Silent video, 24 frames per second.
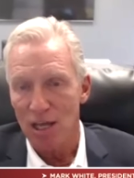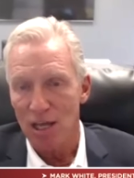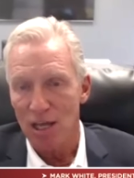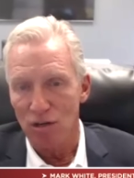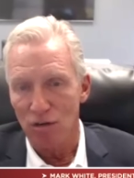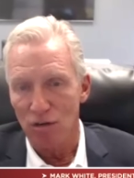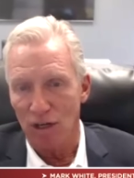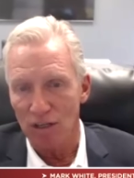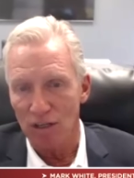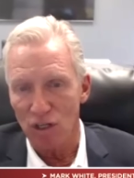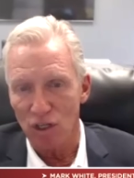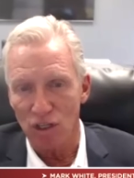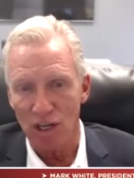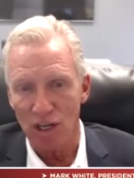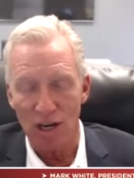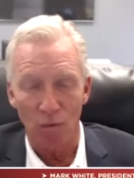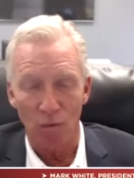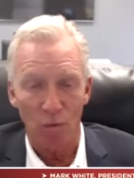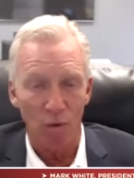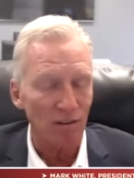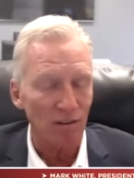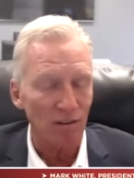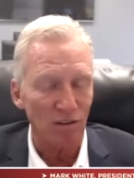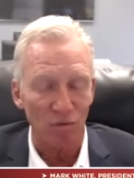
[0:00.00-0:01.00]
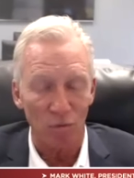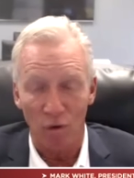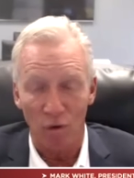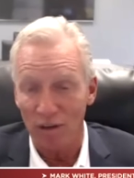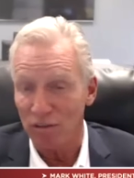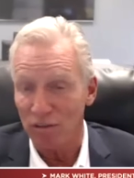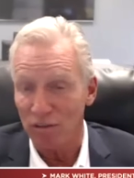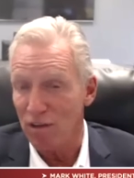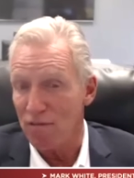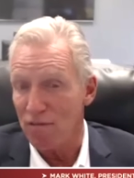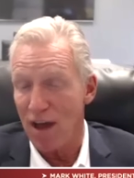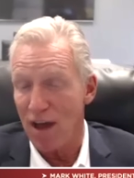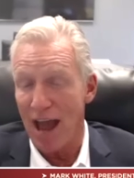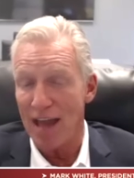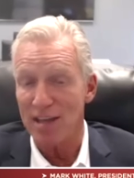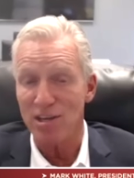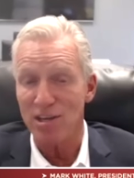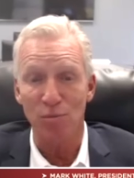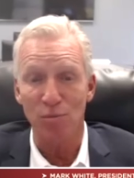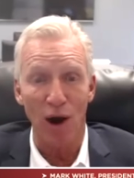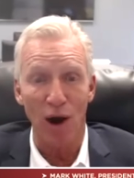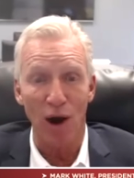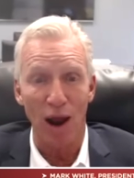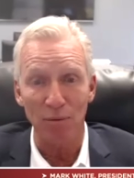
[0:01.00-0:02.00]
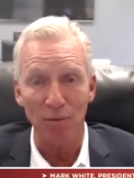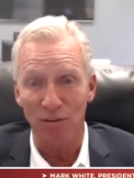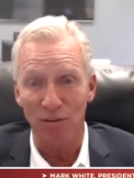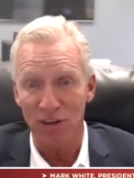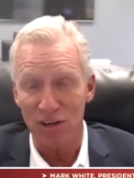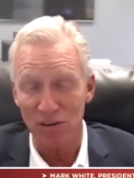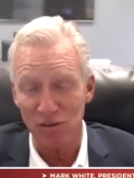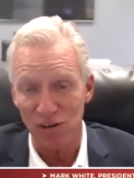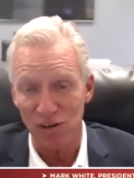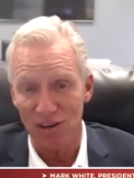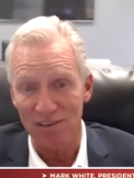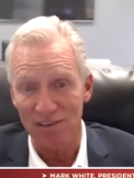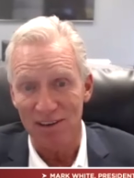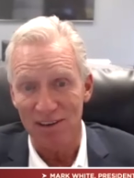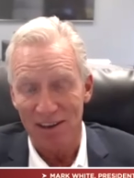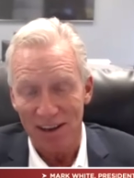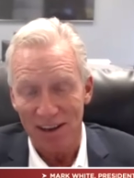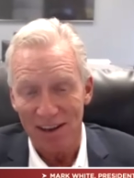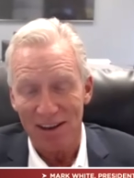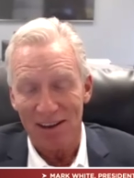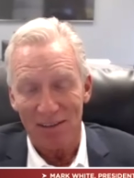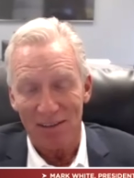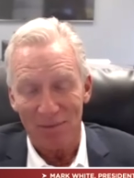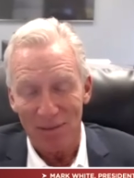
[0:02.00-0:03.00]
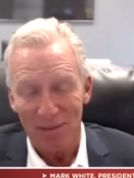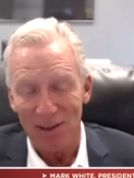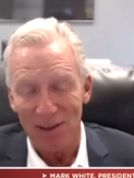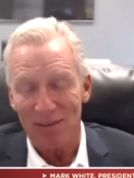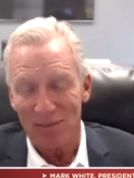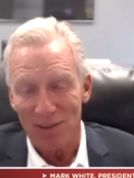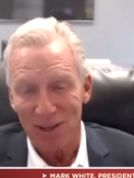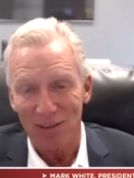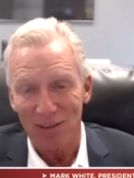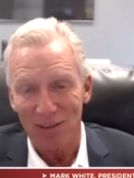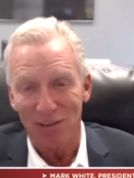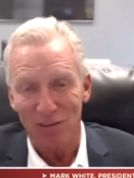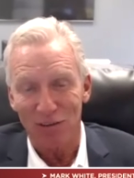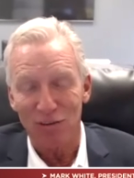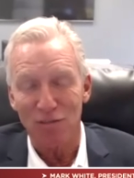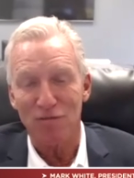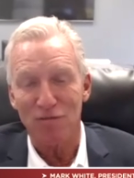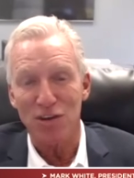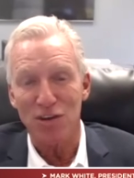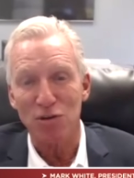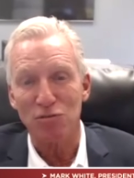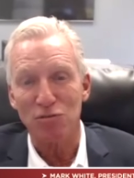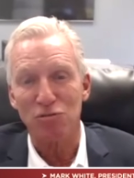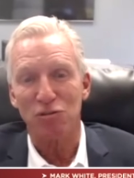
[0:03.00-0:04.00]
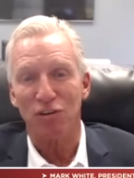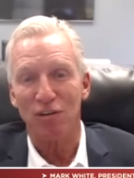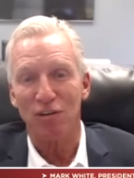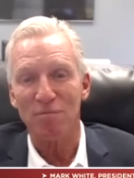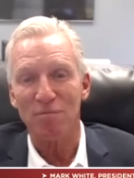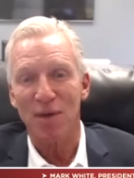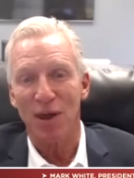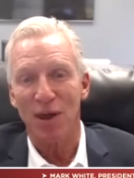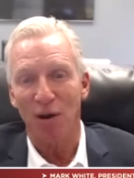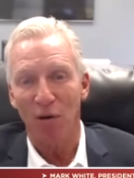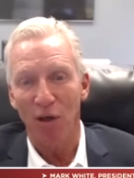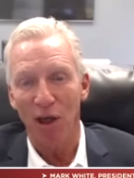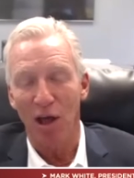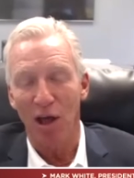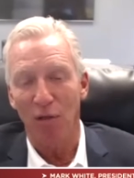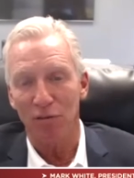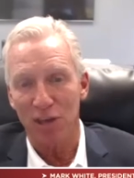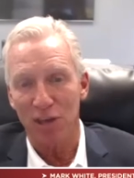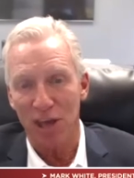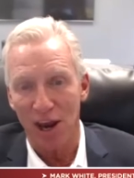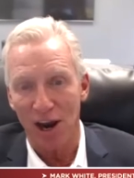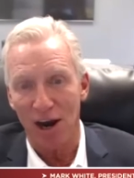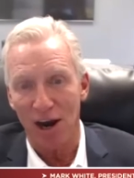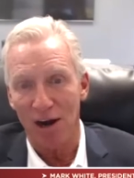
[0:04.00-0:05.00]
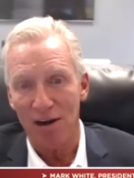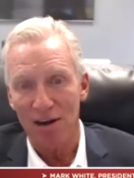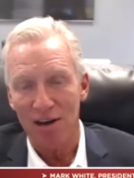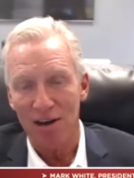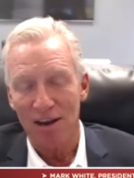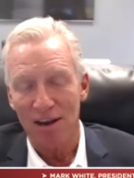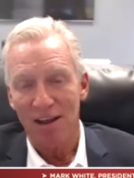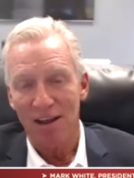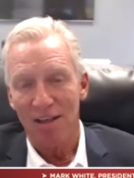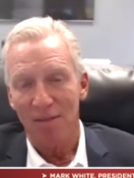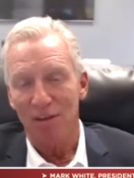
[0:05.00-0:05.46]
You can see what's what's the value proposition. The, this is the future of mental health care.